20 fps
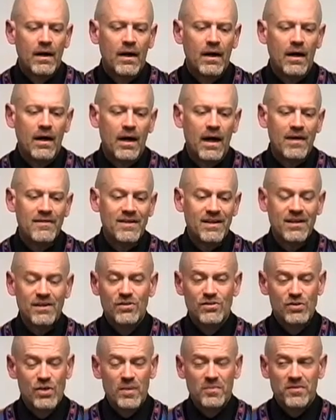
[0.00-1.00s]
Uh, I think you
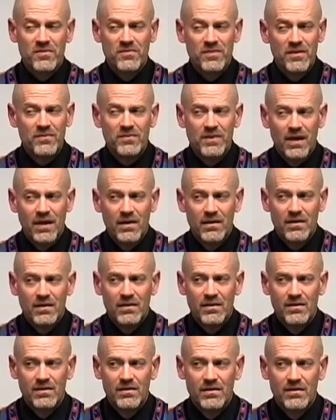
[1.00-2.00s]
can do up to 50
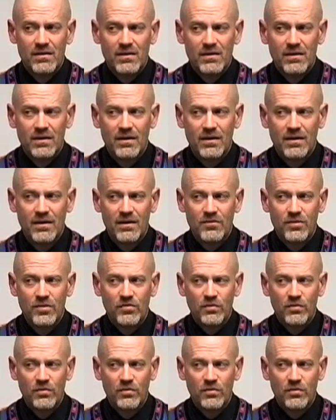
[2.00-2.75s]
if